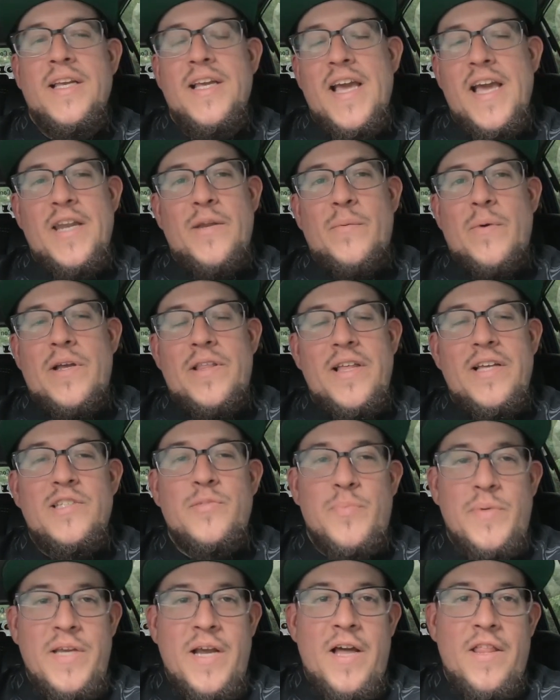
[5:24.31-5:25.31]
anyway, that's
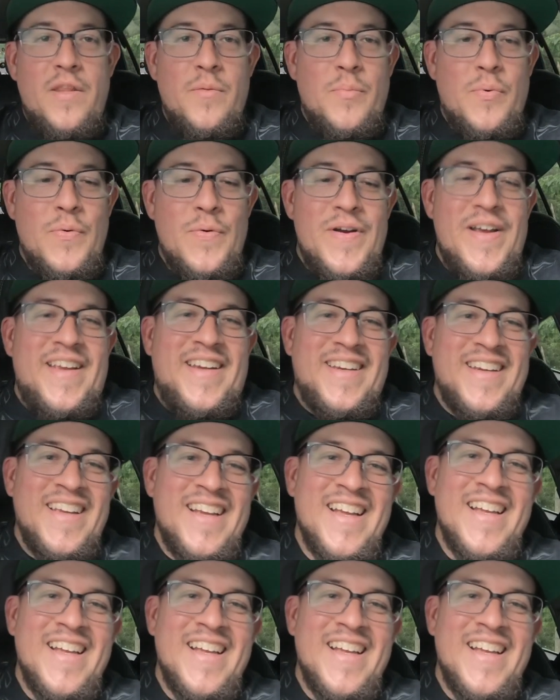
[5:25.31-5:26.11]
beyond the point.